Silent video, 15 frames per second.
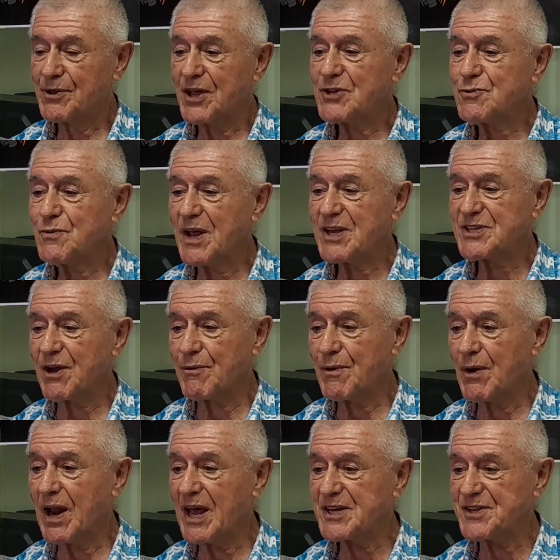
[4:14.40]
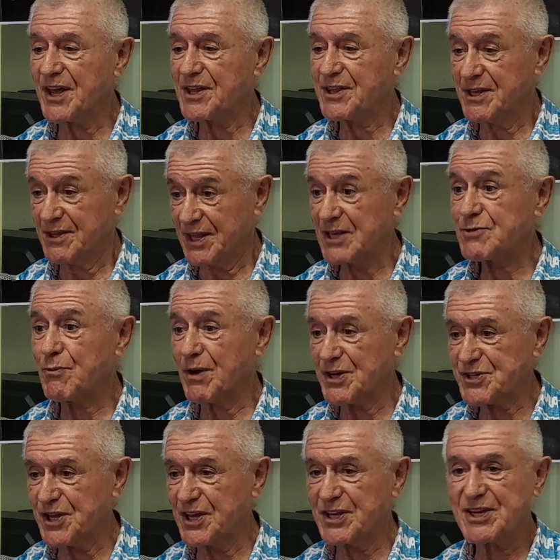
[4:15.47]
as soon as I realized that, that's why I
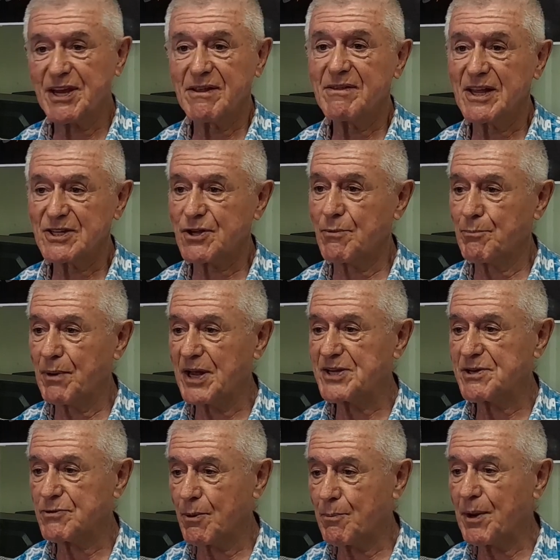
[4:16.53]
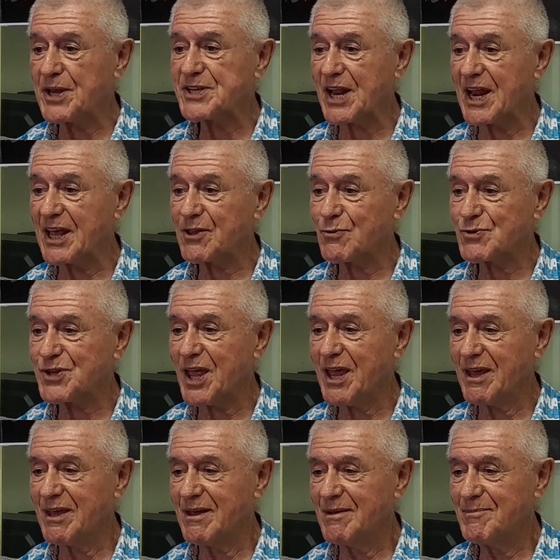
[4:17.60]
said that's the place I like to
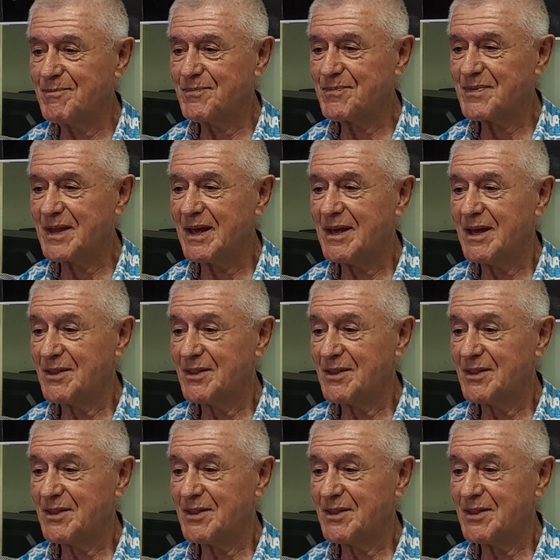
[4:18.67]
stay. Mm.